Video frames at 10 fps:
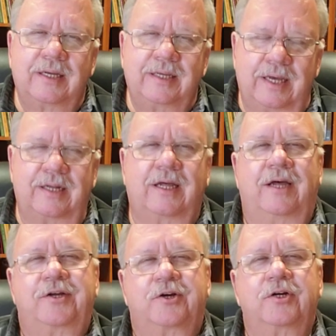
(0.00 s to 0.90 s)
yet I
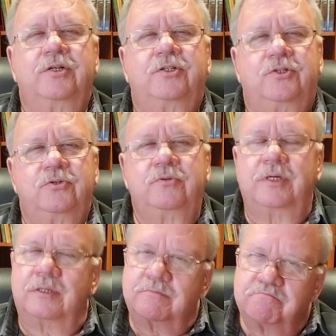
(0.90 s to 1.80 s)
encourage you
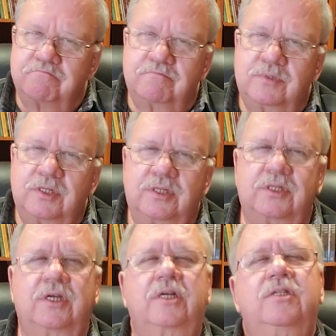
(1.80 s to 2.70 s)

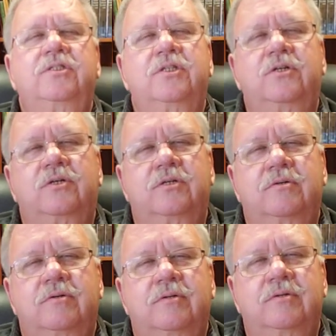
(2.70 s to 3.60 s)
to consider
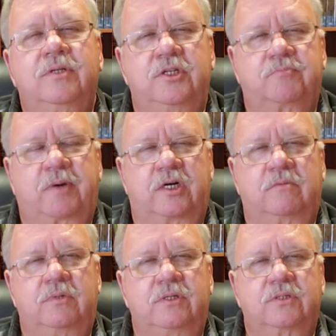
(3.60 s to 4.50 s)
these
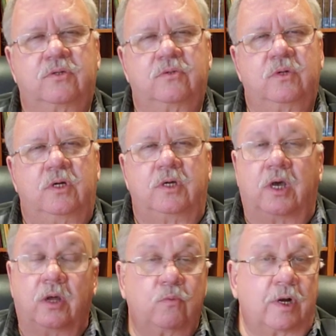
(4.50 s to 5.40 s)
parables and
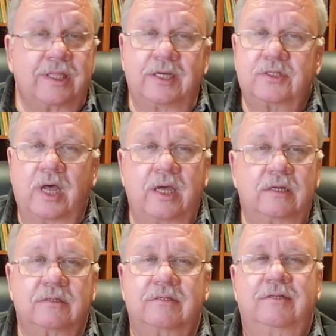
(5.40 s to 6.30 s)
what they say.
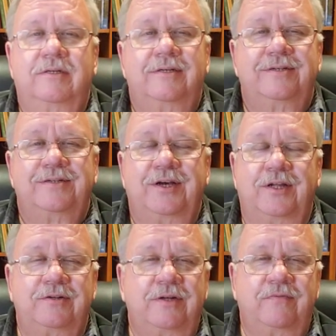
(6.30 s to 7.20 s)

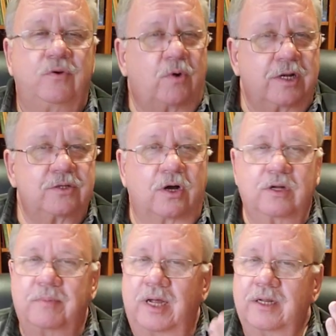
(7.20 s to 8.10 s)
And if you want to talk
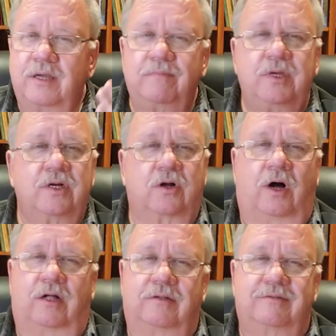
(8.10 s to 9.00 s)
about it, give me a
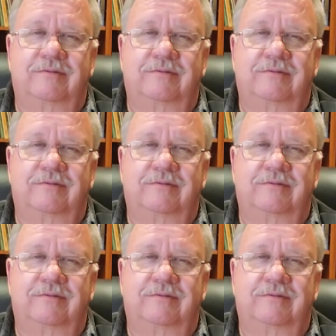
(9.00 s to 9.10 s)
call.